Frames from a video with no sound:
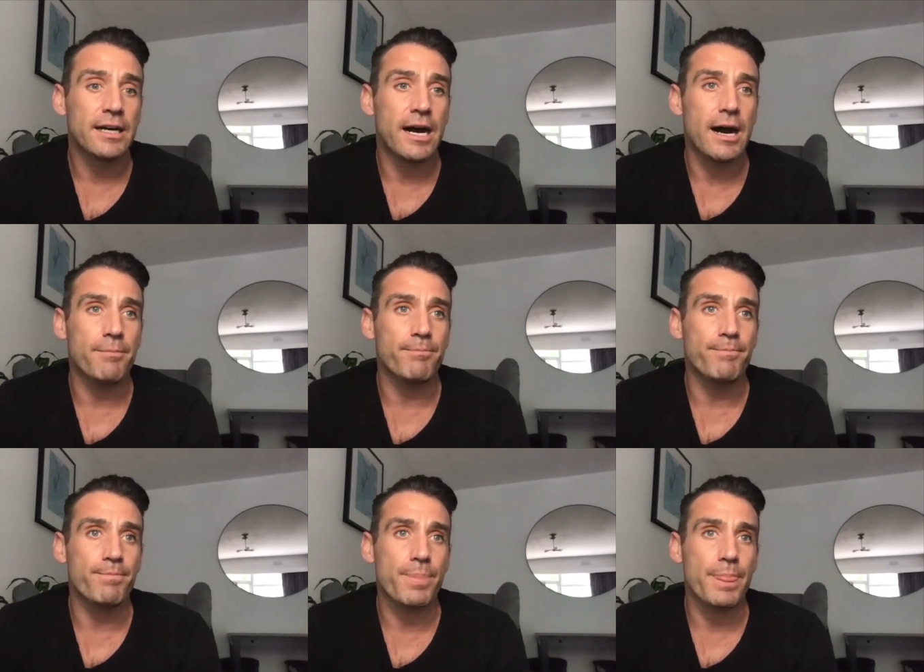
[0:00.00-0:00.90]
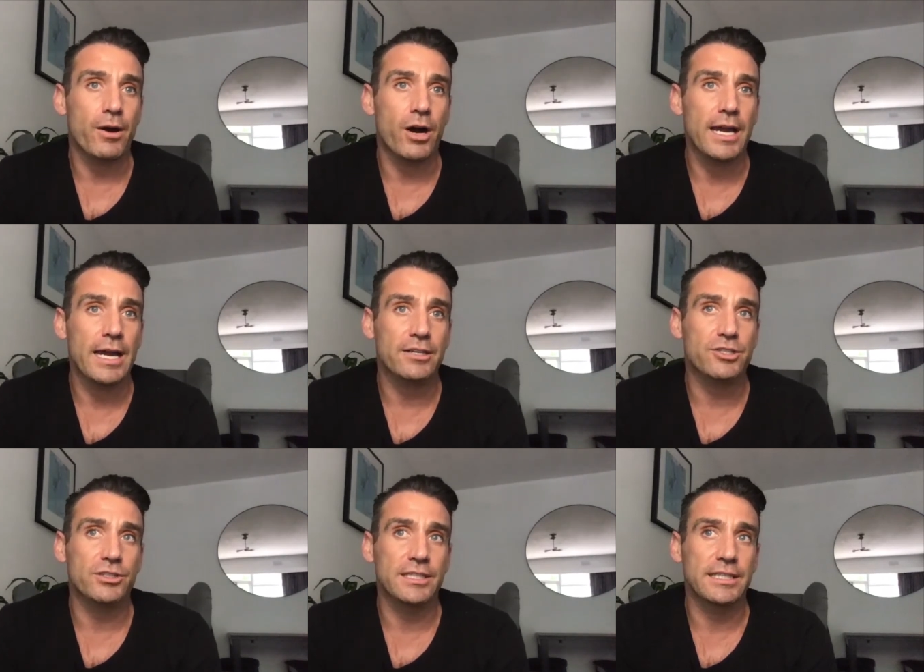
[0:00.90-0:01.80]
I
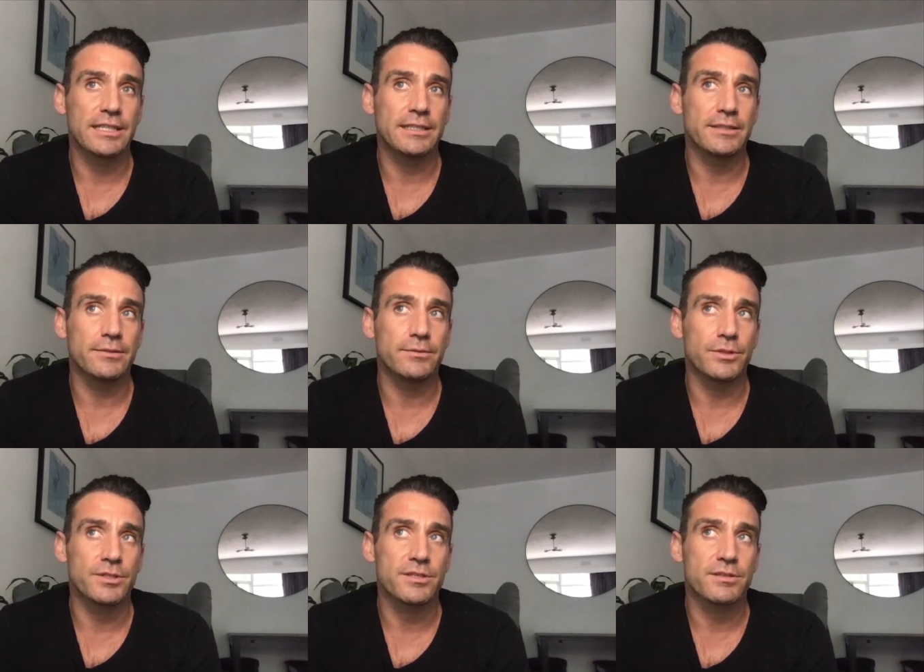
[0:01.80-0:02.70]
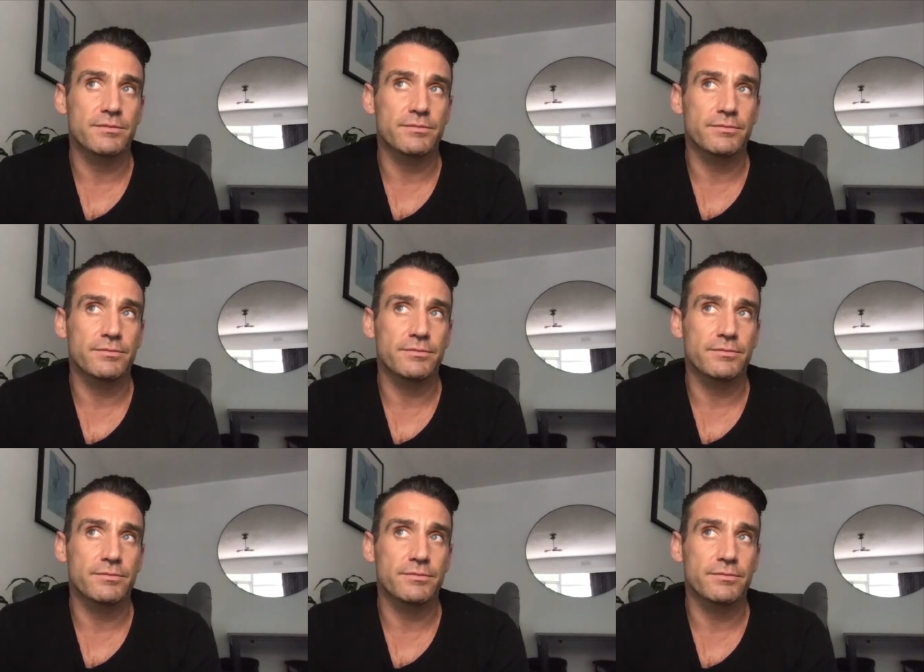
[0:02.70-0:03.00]
actually was